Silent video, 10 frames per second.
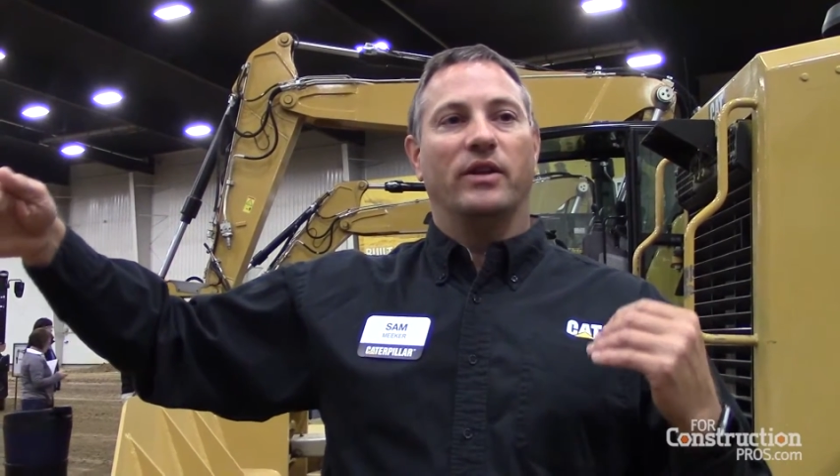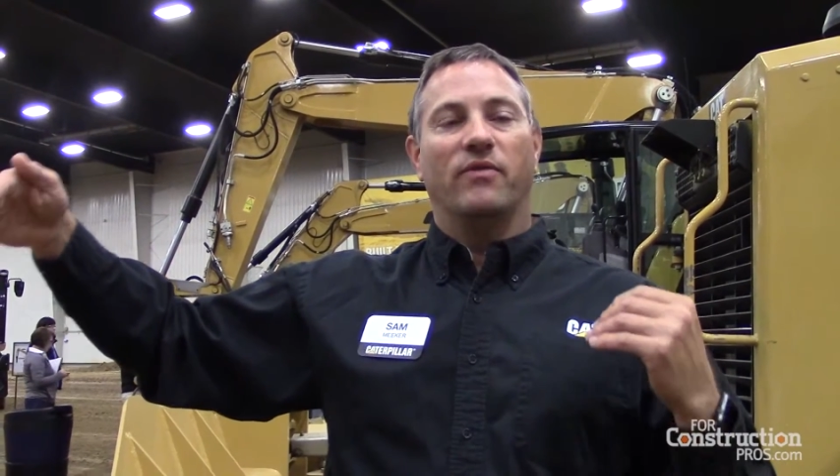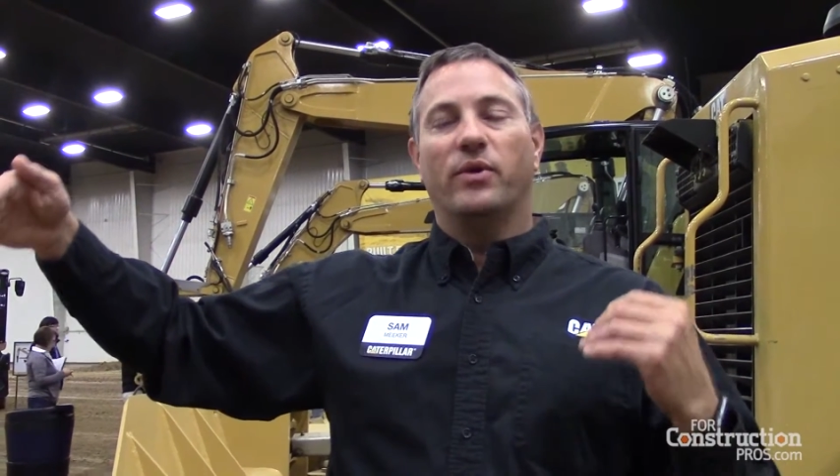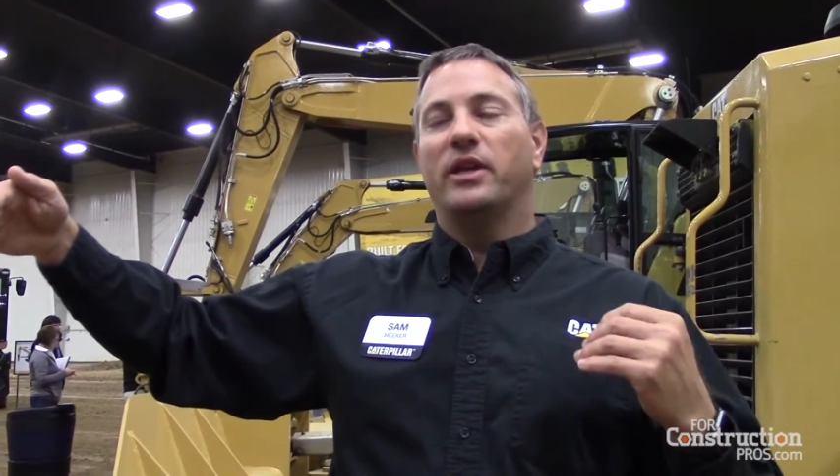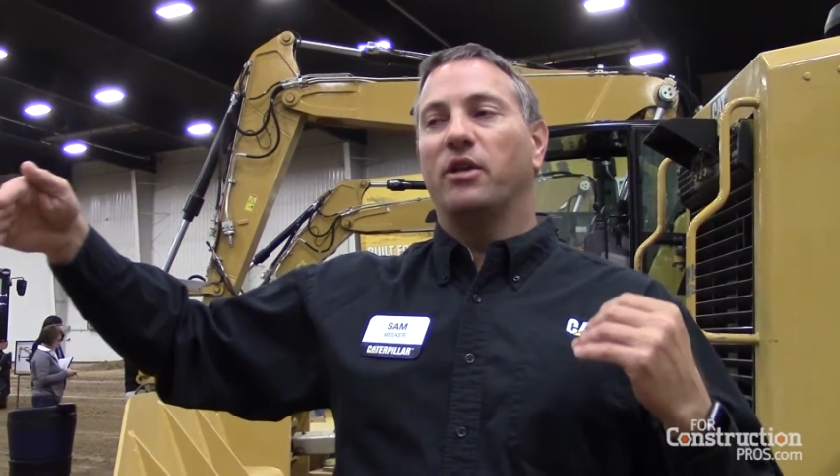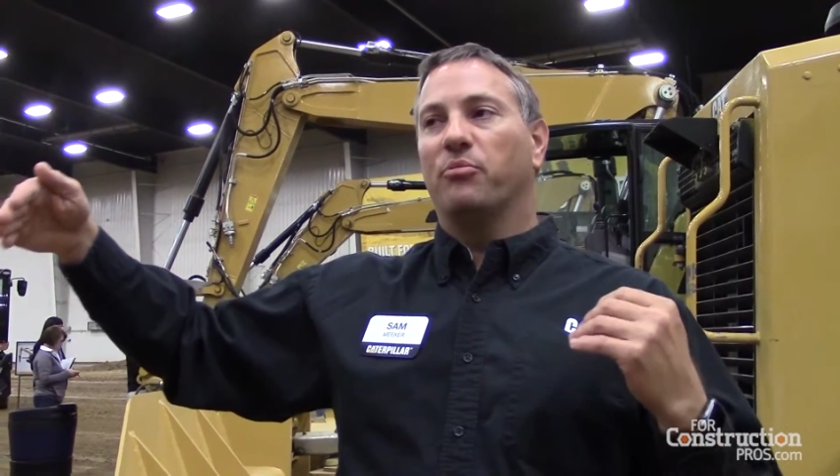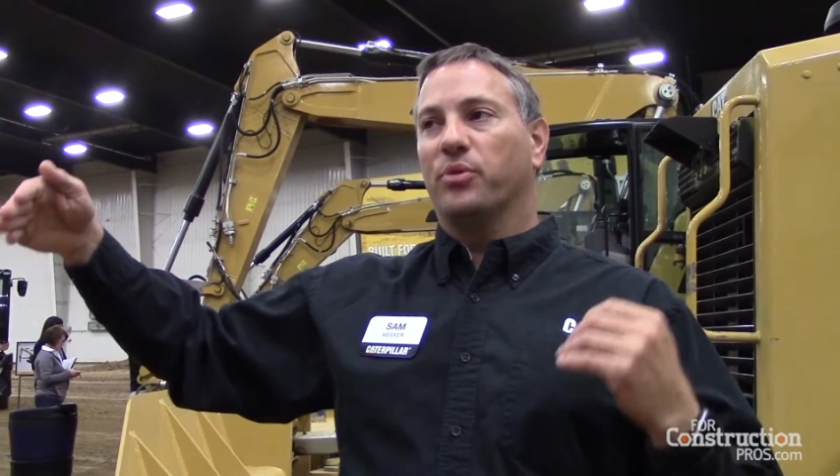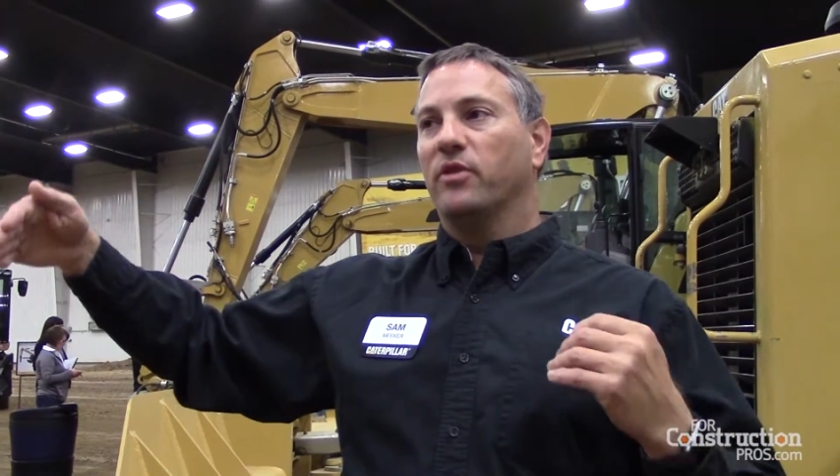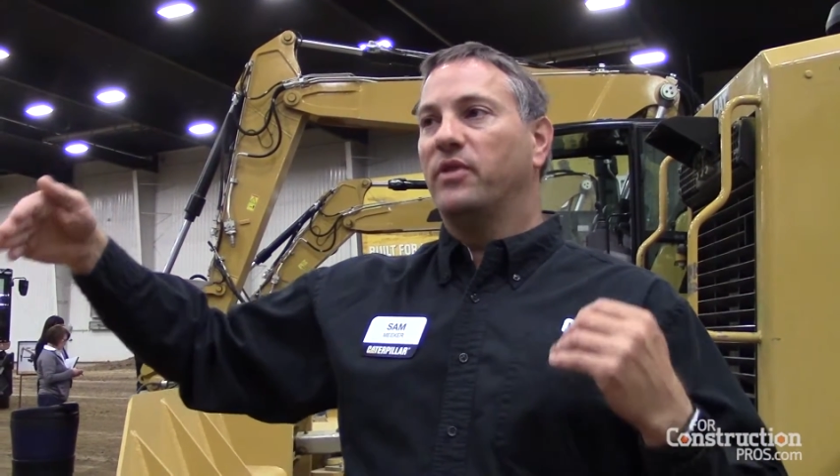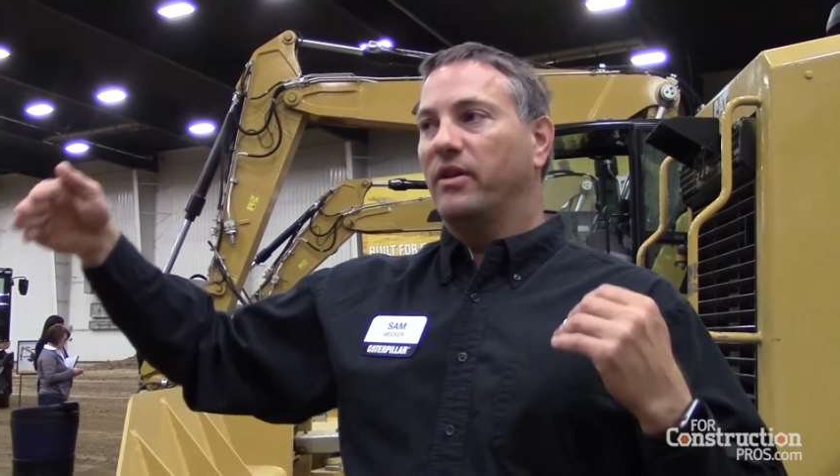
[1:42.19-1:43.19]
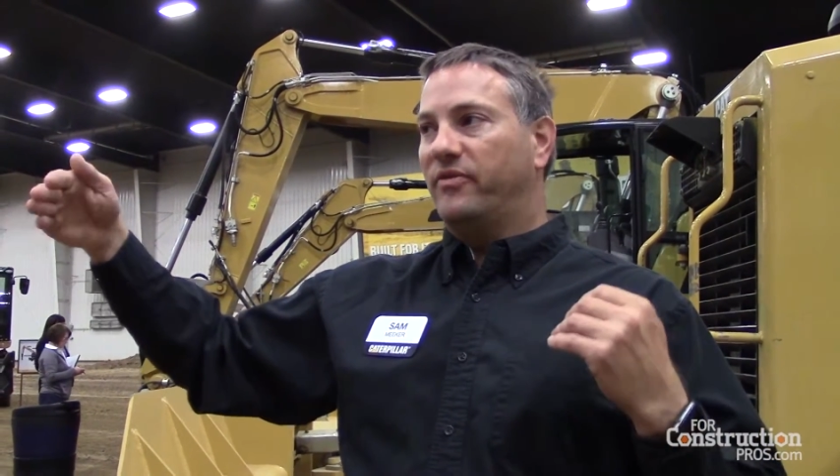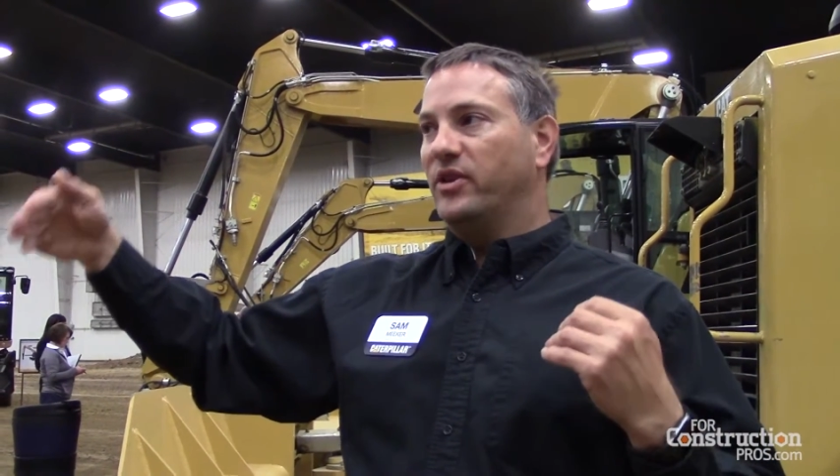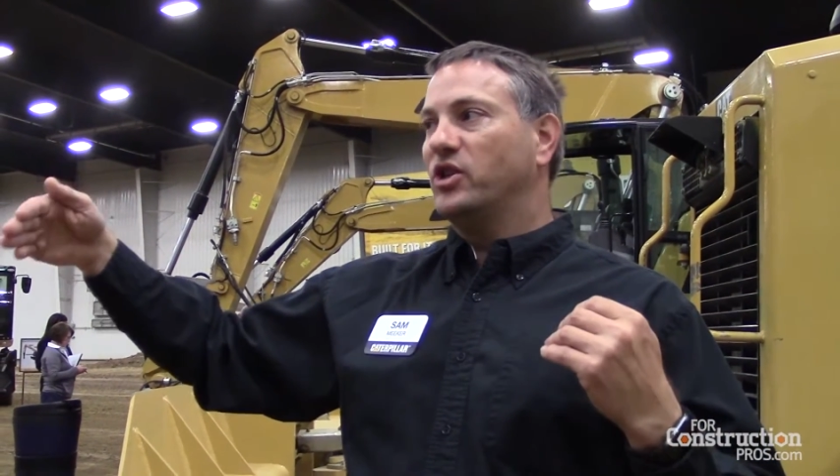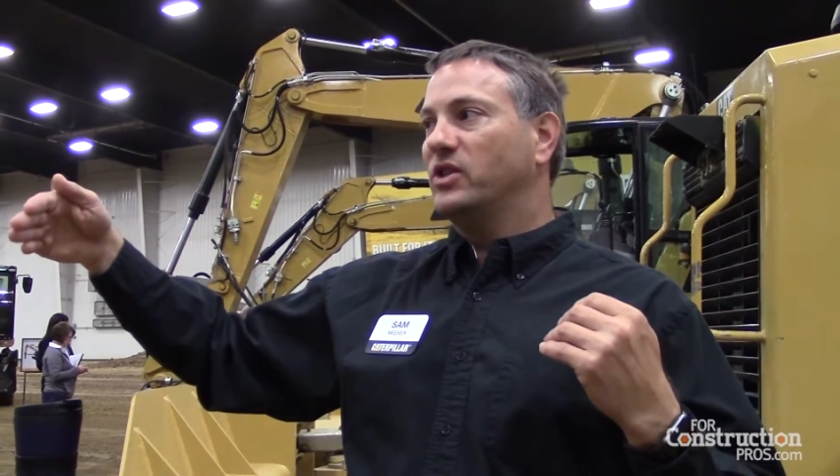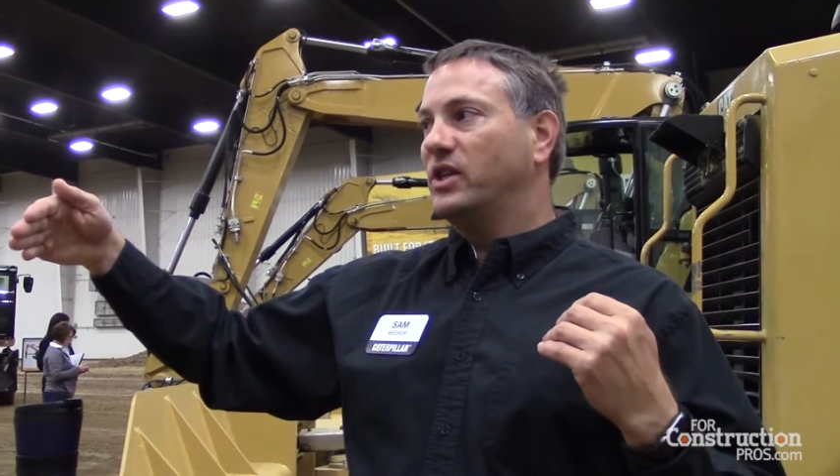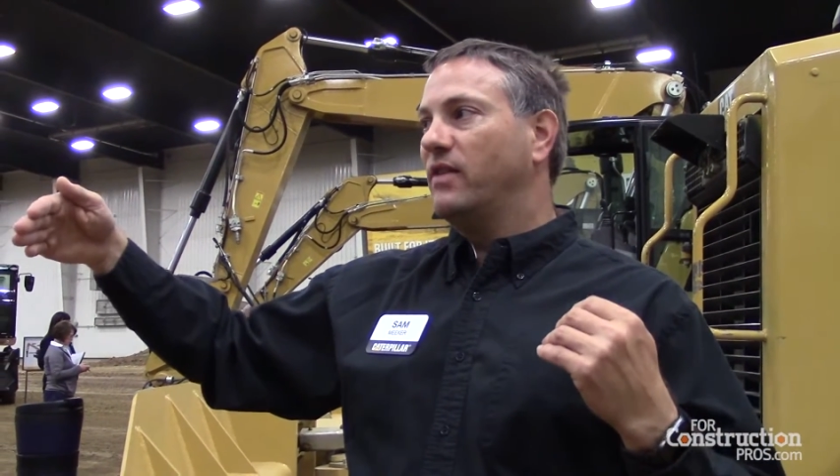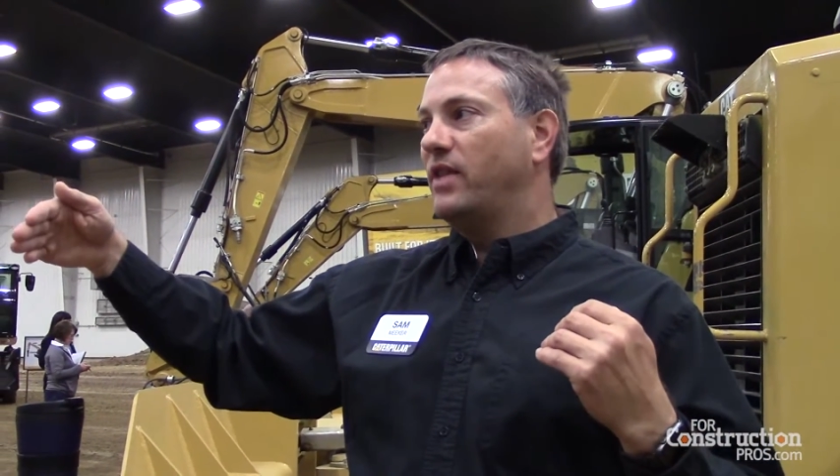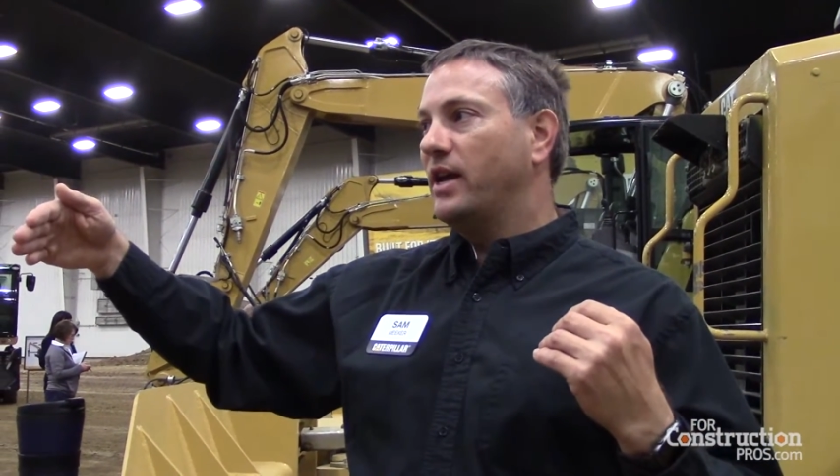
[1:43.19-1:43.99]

If we can improve the efficiency of